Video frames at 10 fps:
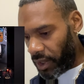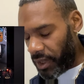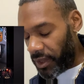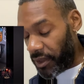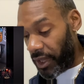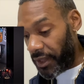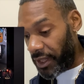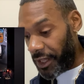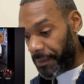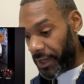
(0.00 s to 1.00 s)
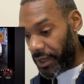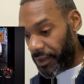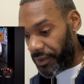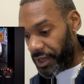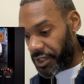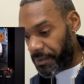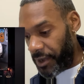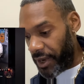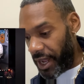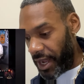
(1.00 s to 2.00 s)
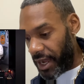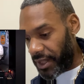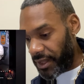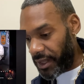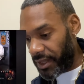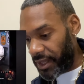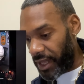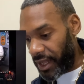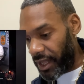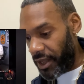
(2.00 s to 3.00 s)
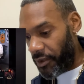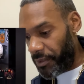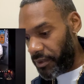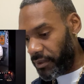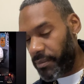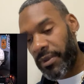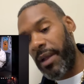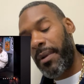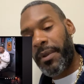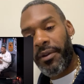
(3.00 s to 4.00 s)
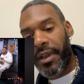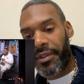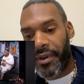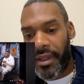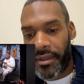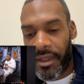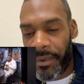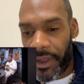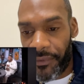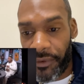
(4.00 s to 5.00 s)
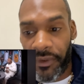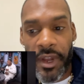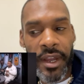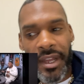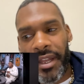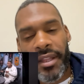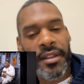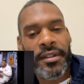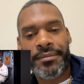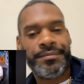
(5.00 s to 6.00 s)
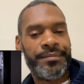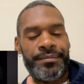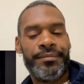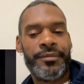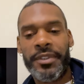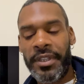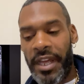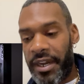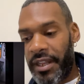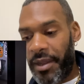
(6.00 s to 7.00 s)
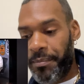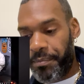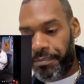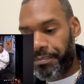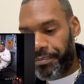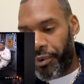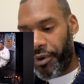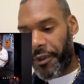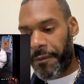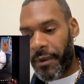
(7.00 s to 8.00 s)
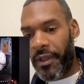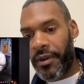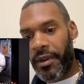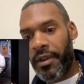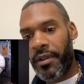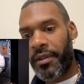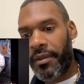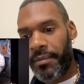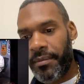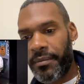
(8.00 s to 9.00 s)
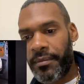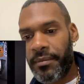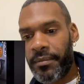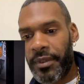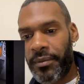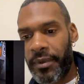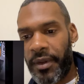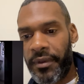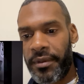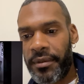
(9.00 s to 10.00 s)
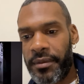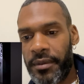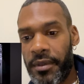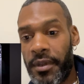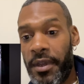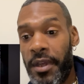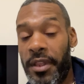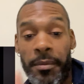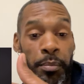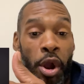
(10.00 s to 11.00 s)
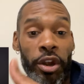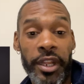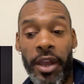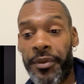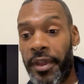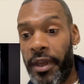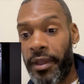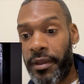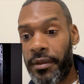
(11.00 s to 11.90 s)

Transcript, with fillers: So, uh, suspect goes and just better. AI says because I can't help you. Blah blah blah. Okay, so now stay back and forth. It's a lot of like poor spelling and this. Whatever. It's a party outside.